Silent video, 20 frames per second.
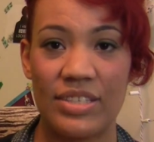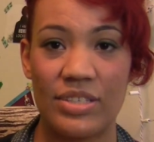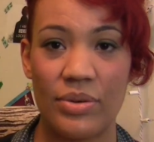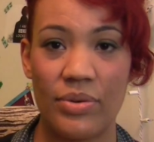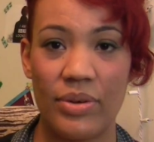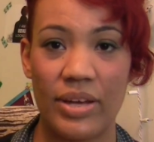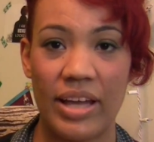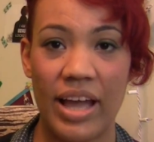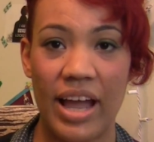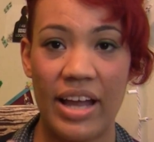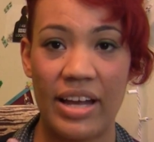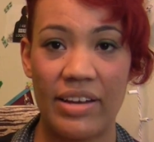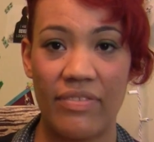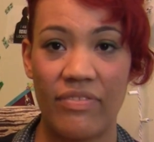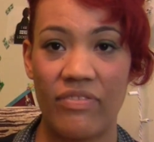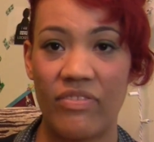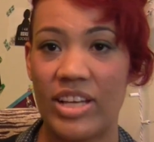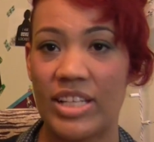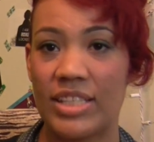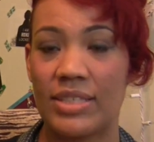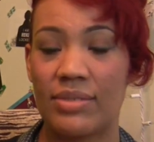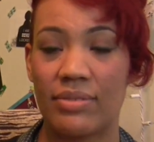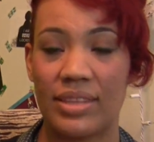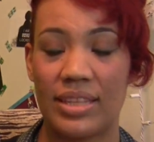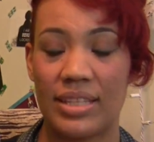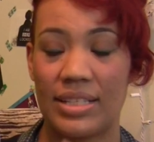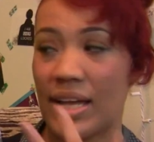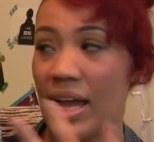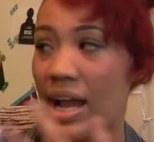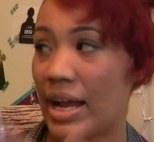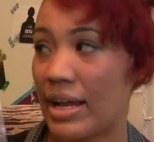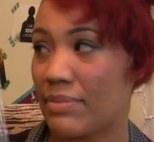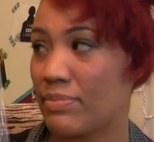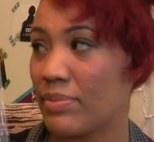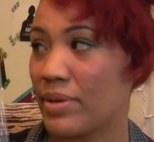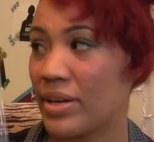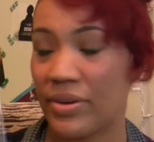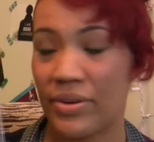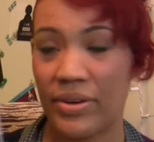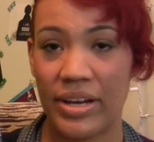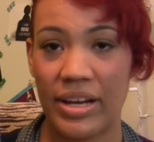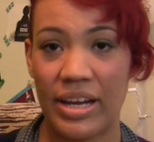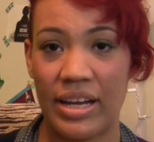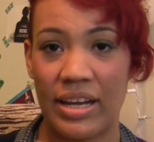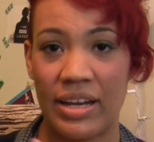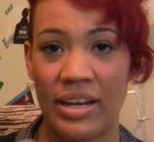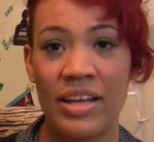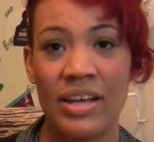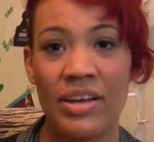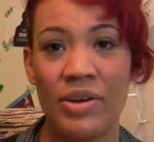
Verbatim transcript: so it kind of fits with the time period